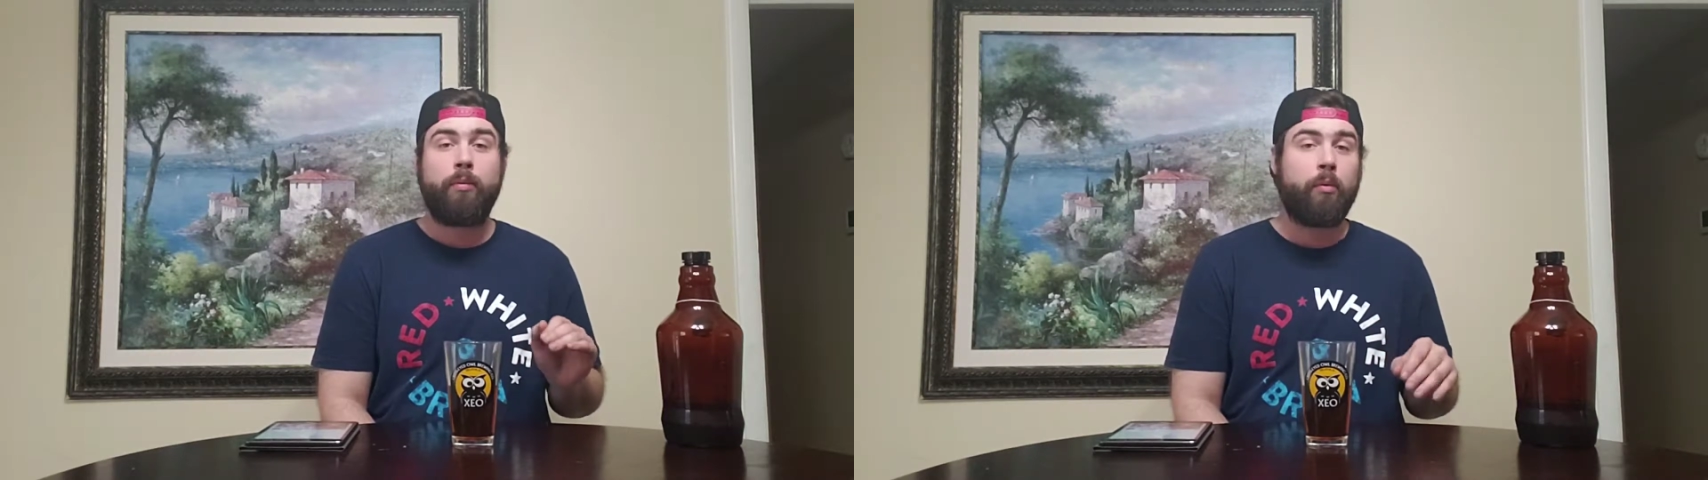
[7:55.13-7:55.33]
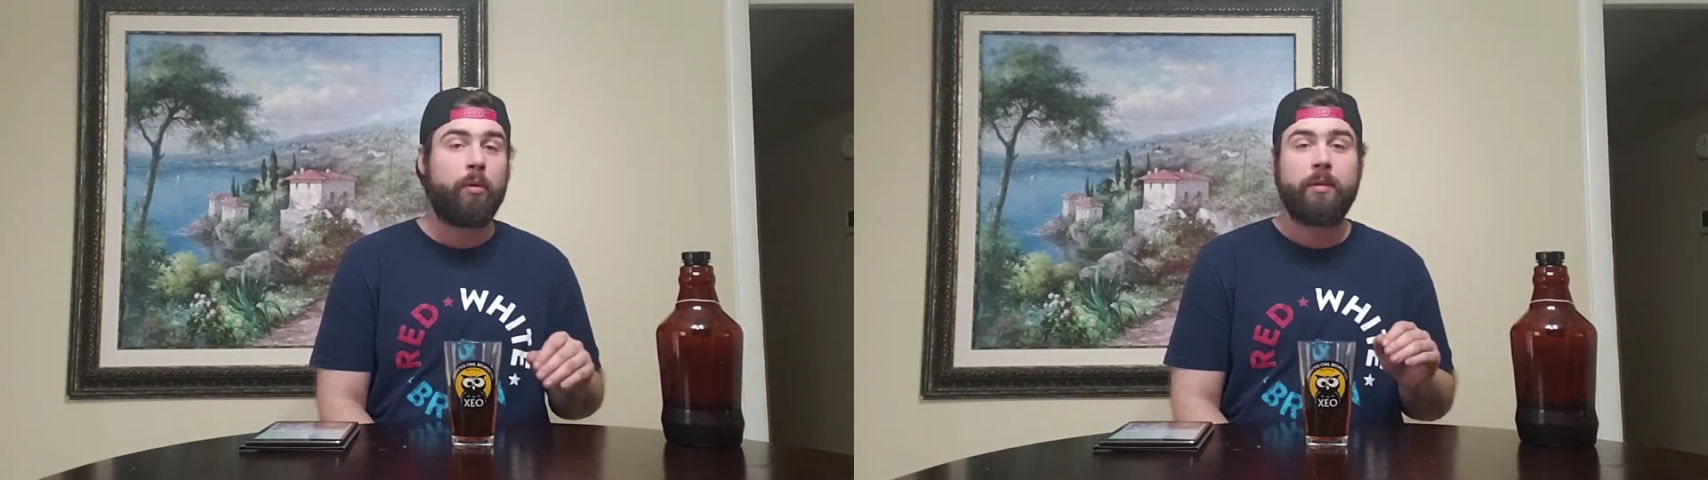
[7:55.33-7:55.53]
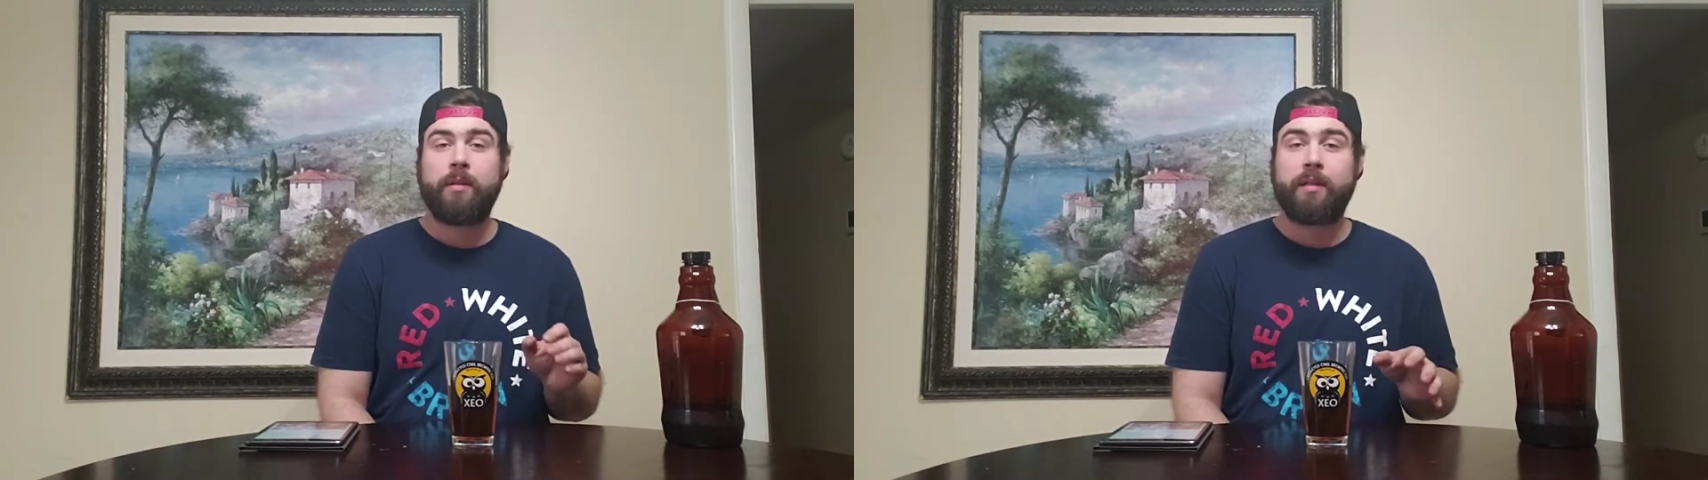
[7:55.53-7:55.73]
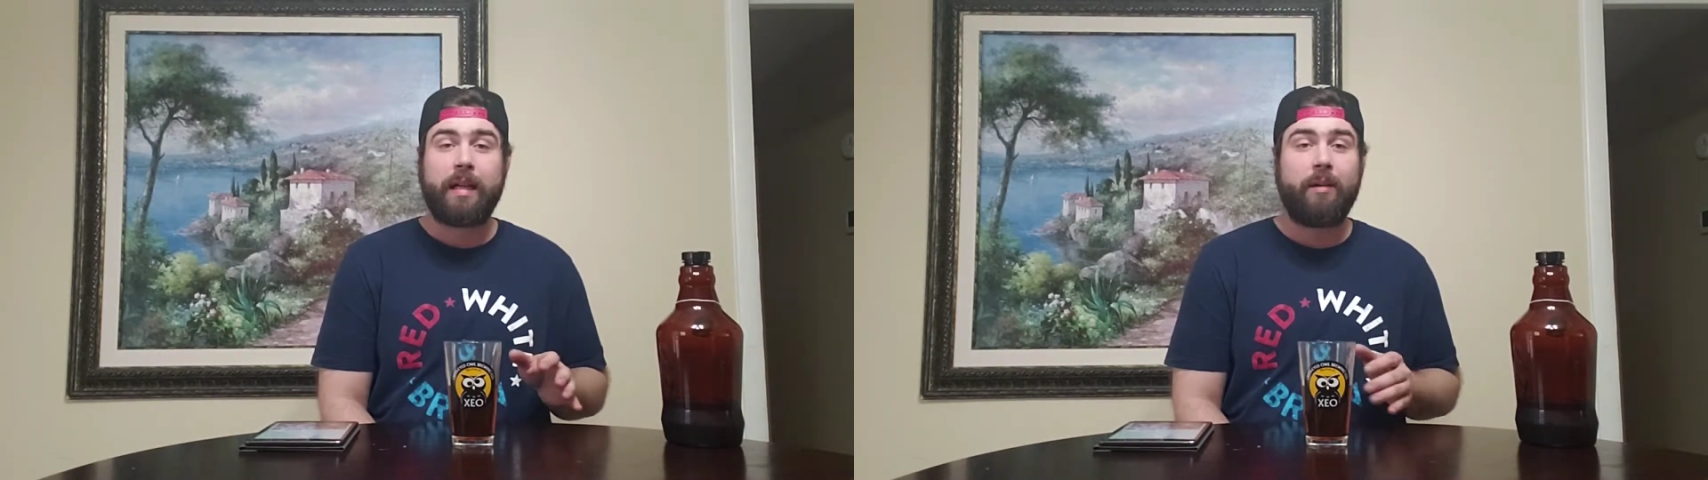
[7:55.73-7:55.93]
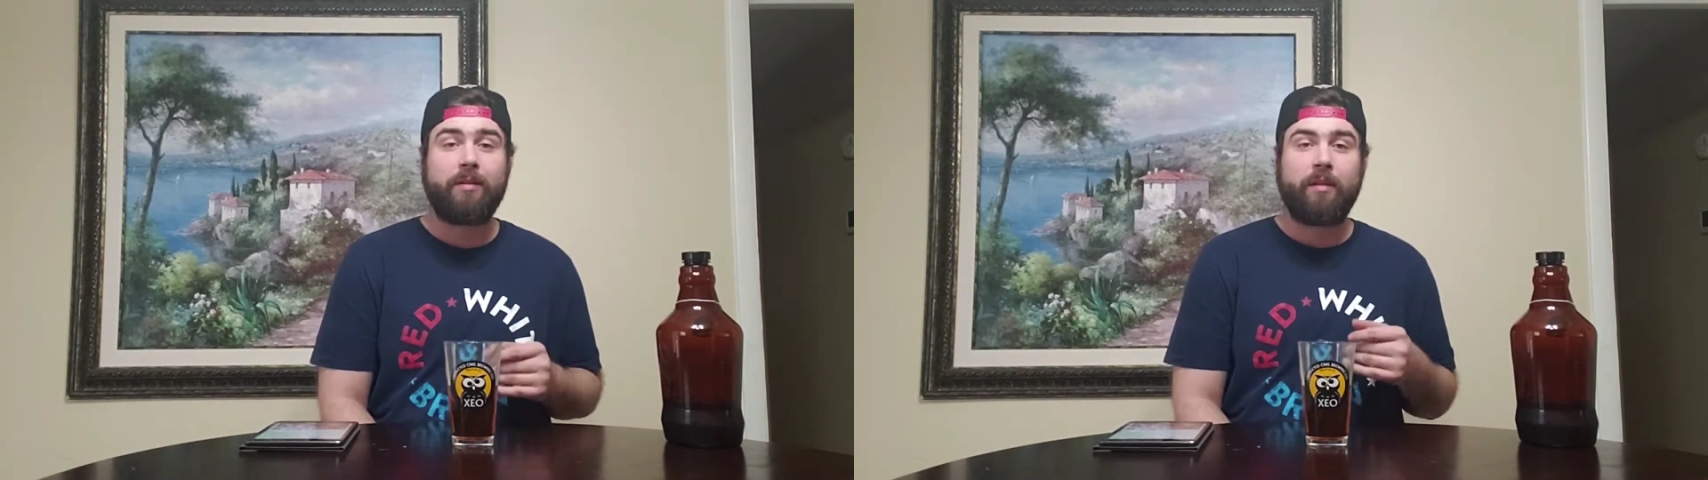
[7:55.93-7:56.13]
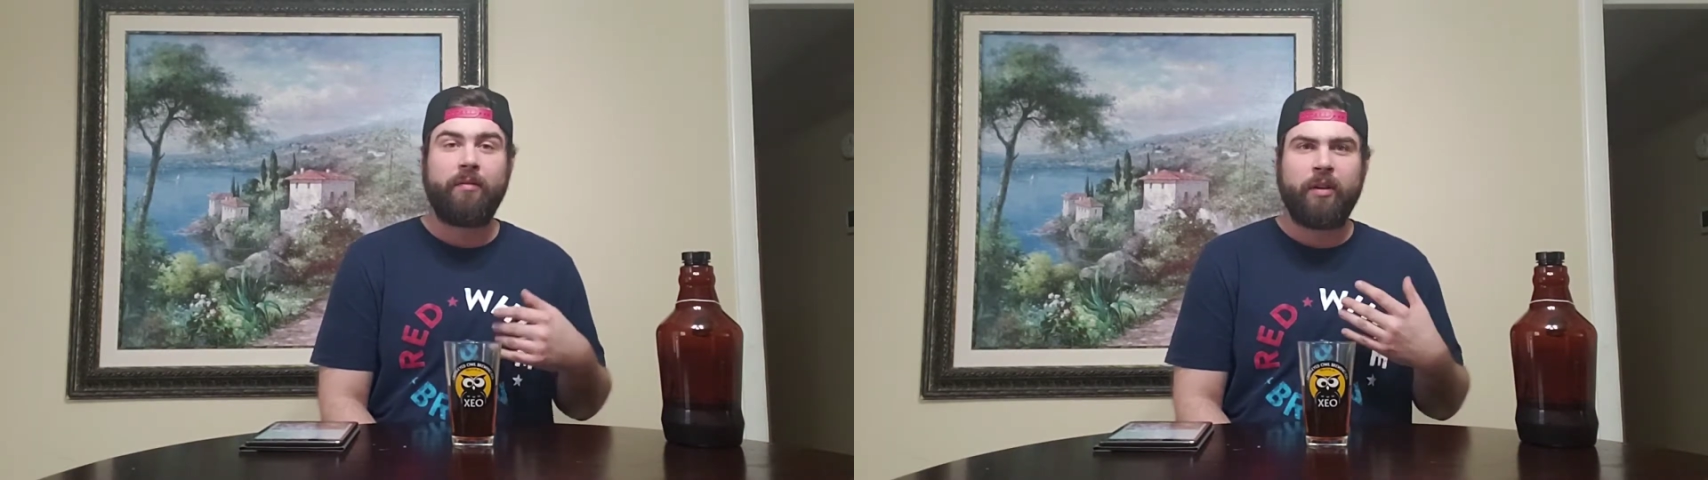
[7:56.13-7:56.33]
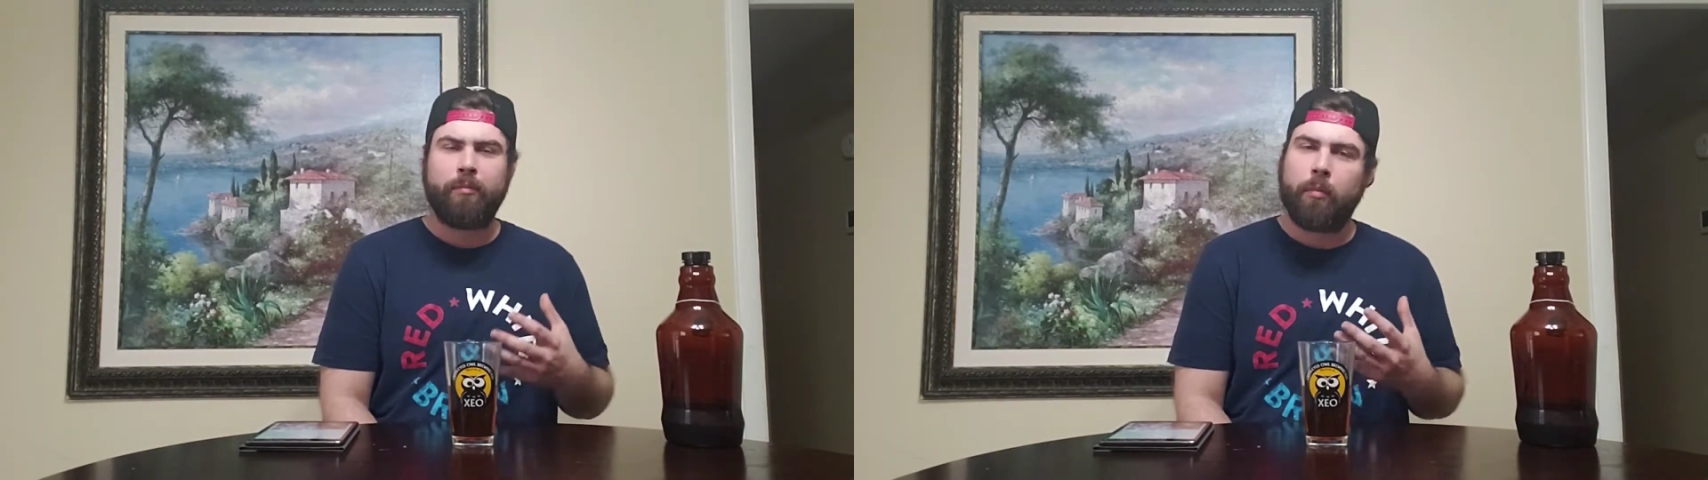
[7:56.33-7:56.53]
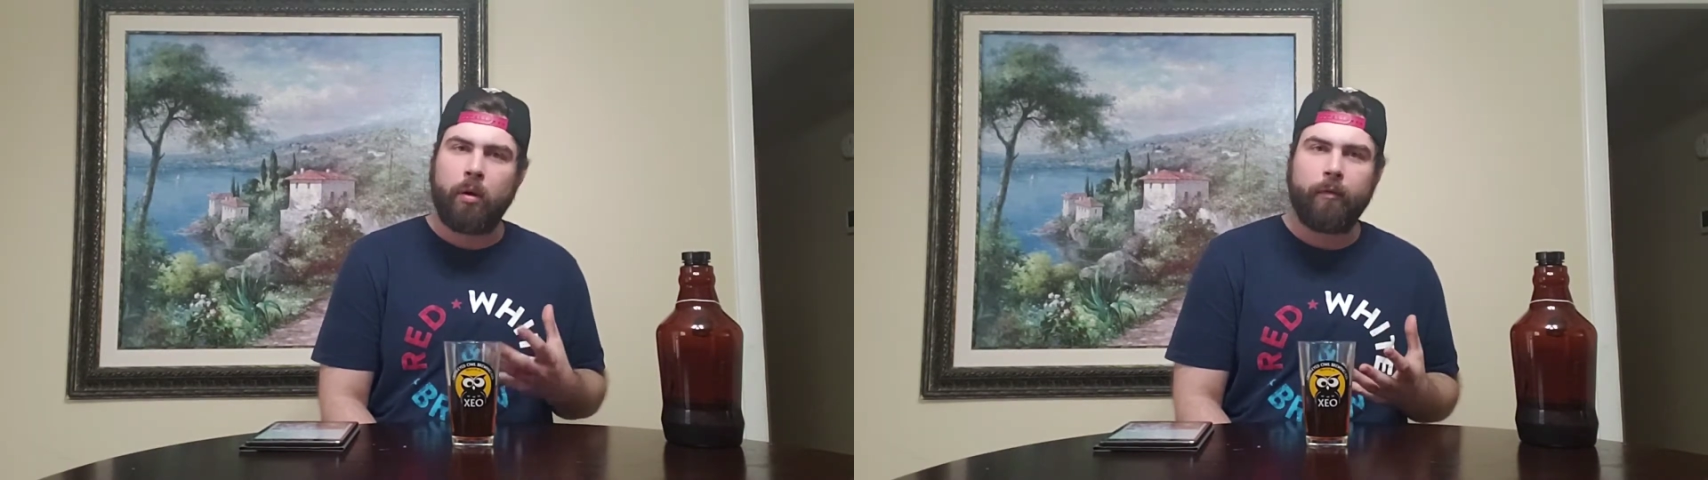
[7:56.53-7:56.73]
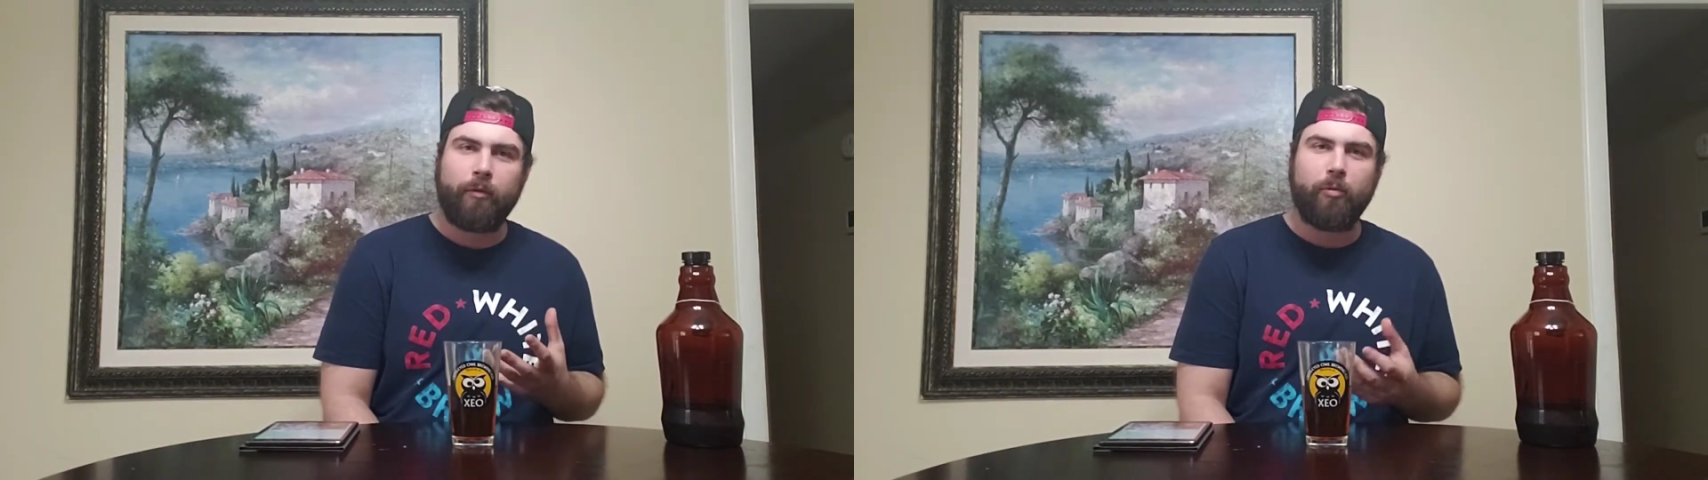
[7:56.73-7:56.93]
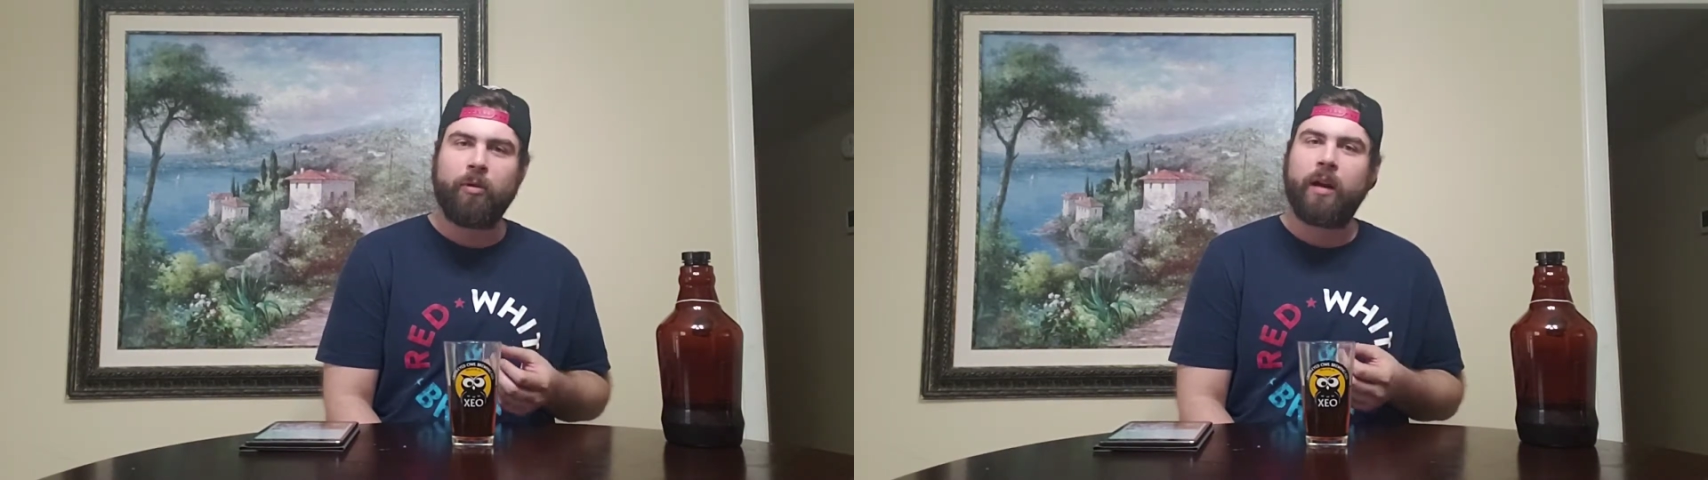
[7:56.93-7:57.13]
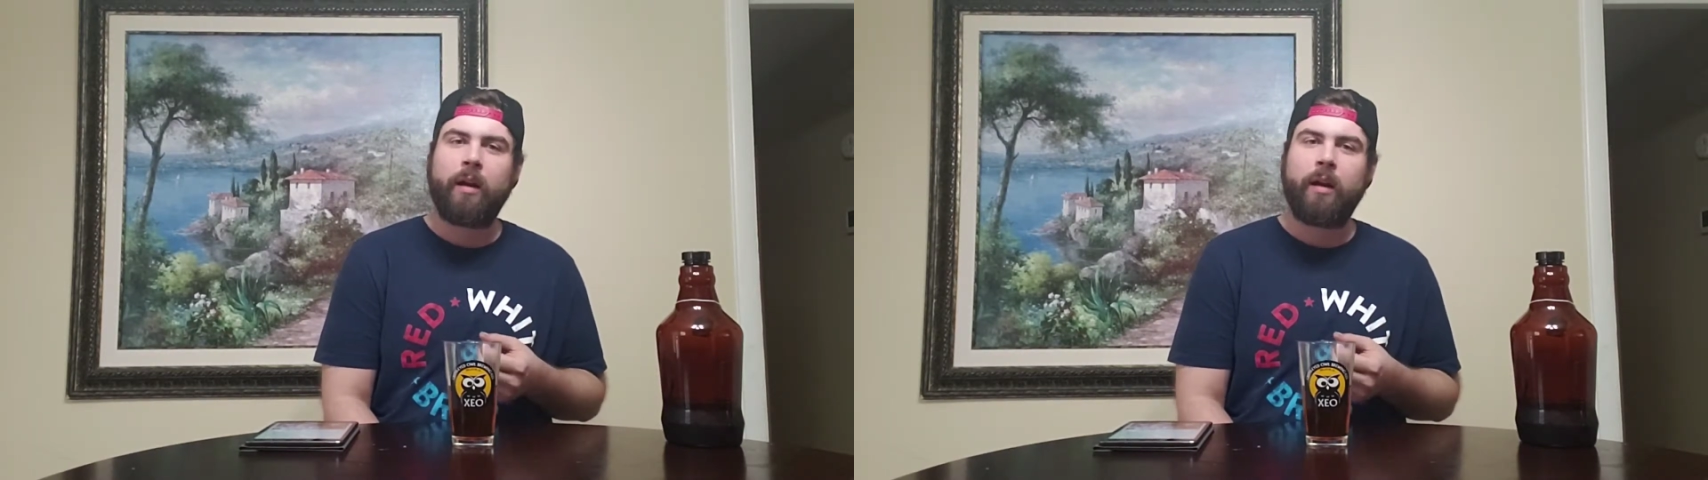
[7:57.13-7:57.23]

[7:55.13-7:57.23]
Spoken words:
porters and stouts that are very malt forward.